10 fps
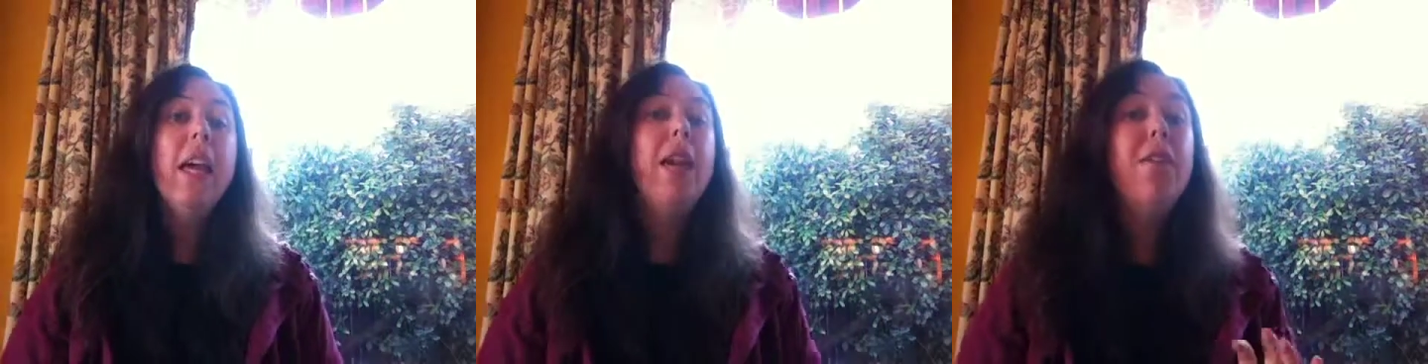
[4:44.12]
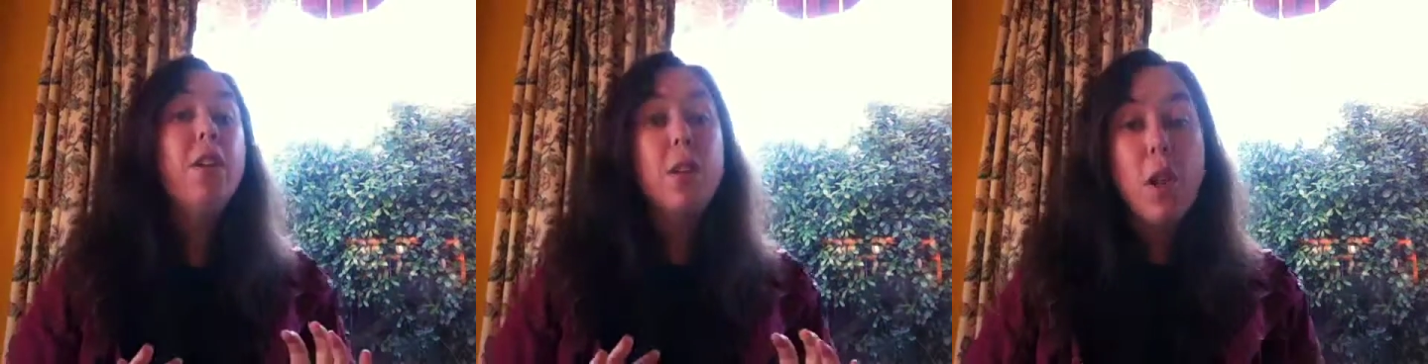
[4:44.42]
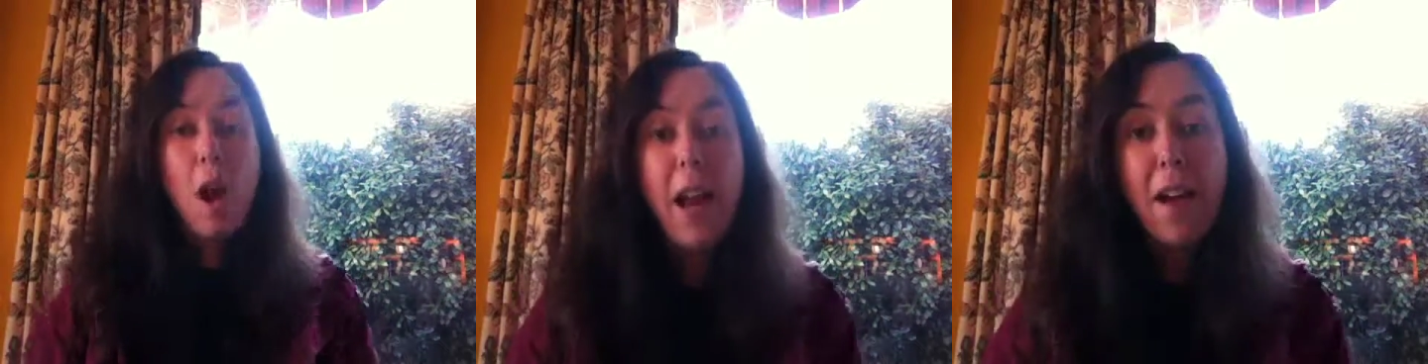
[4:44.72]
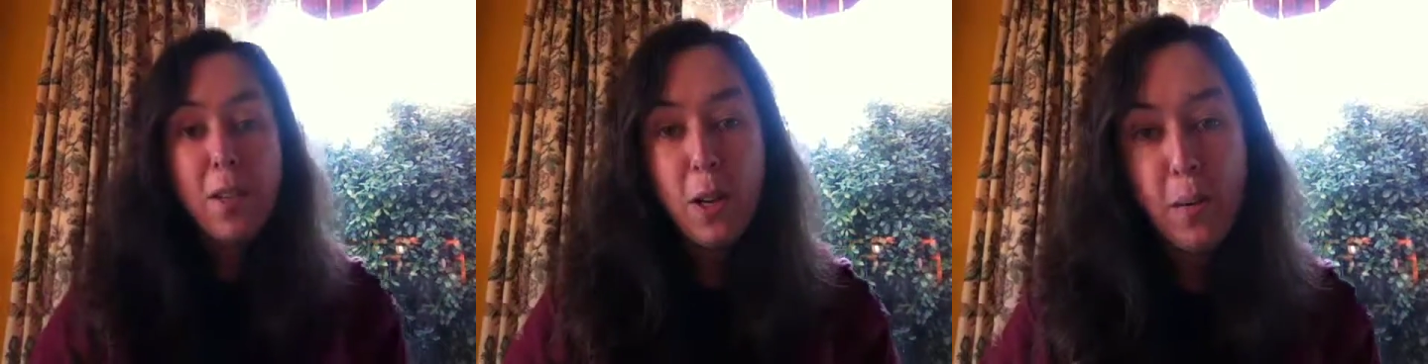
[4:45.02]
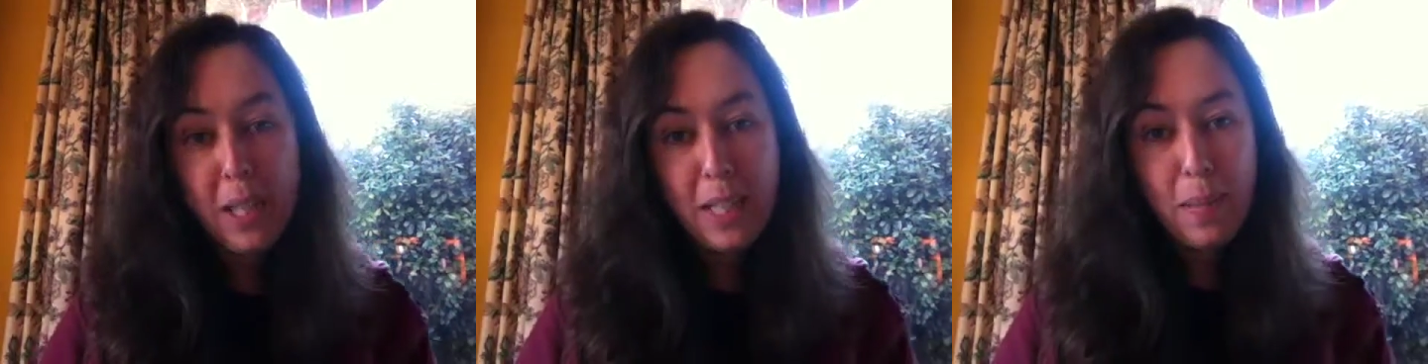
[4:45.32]
If you do not have a
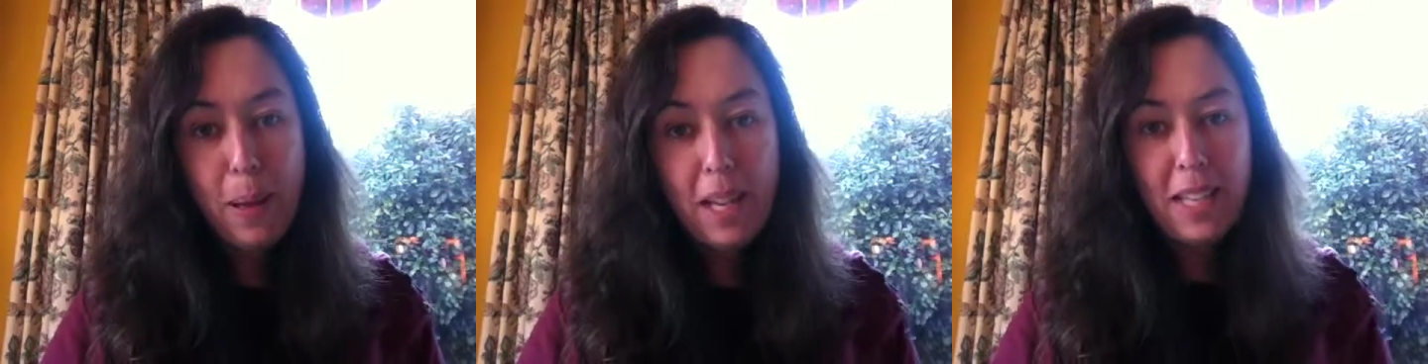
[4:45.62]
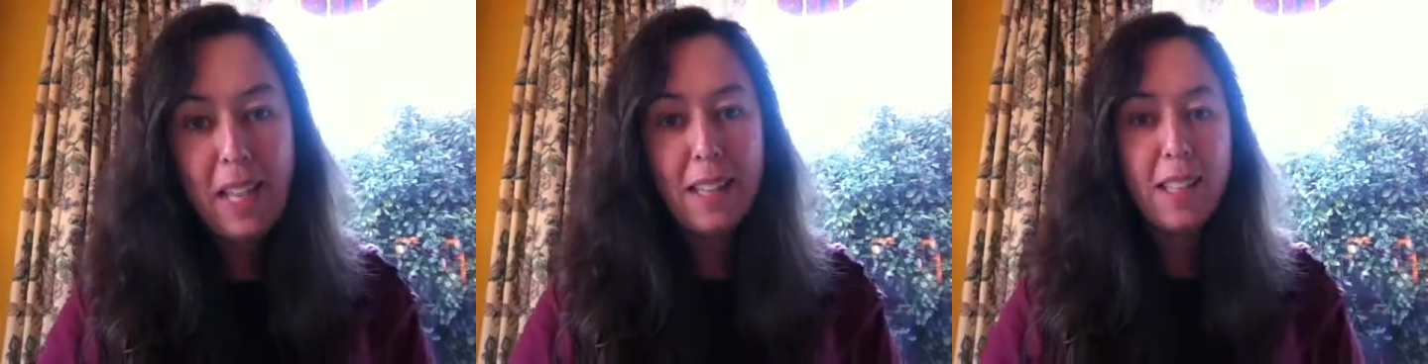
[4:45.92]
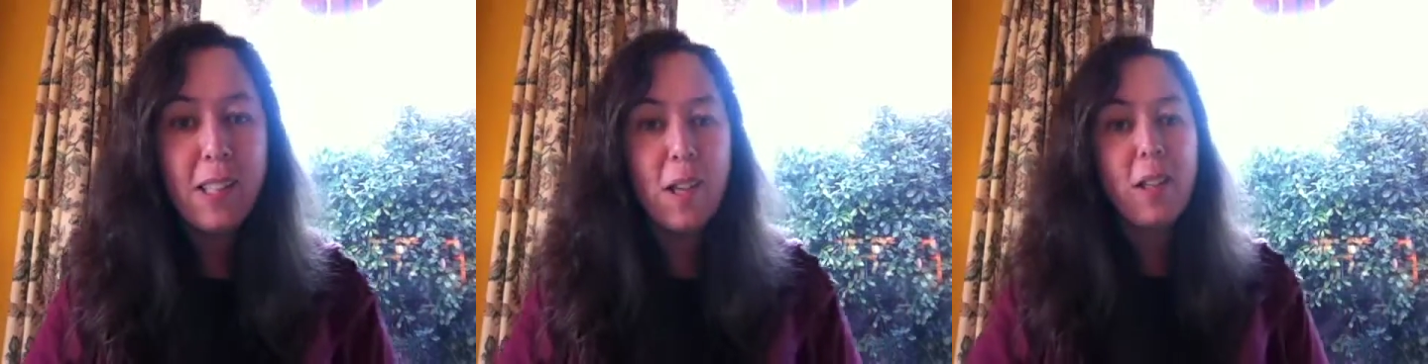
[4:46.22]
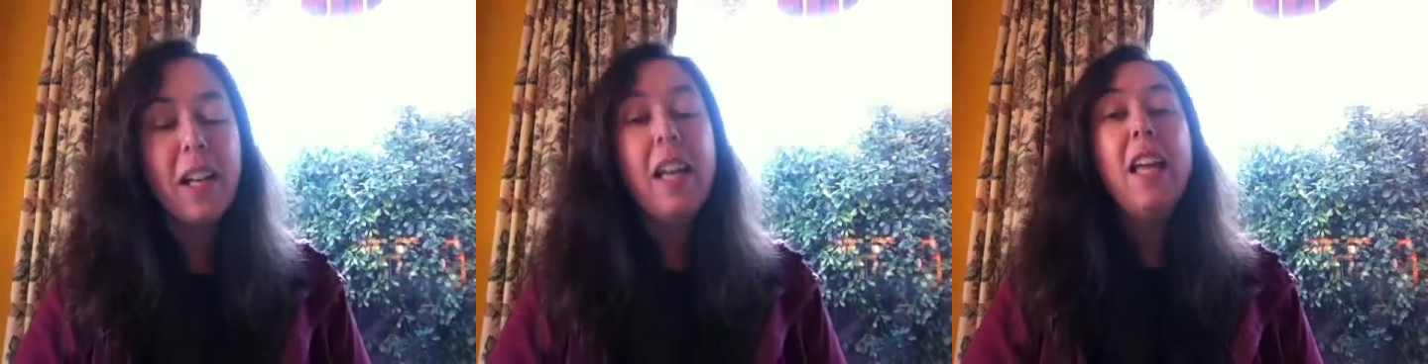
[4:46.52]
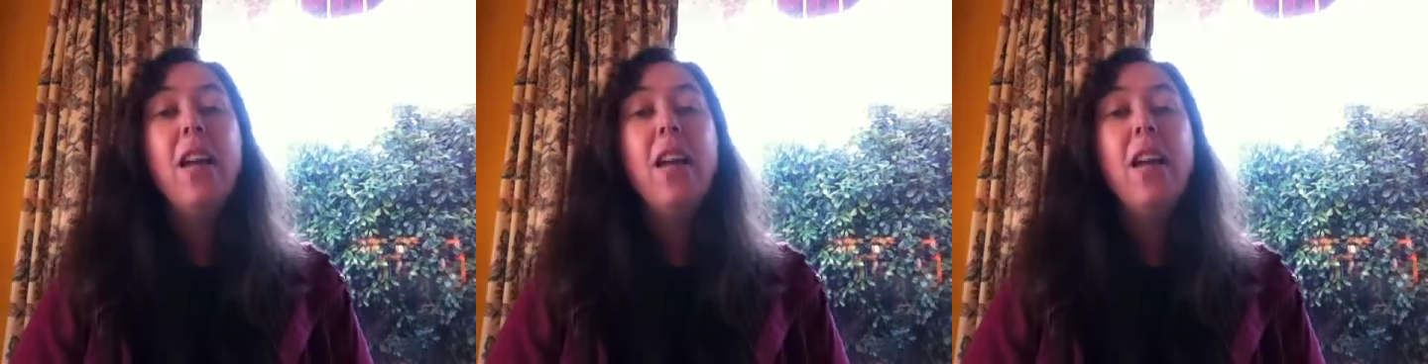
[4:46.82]
Norwex independent sales consultant,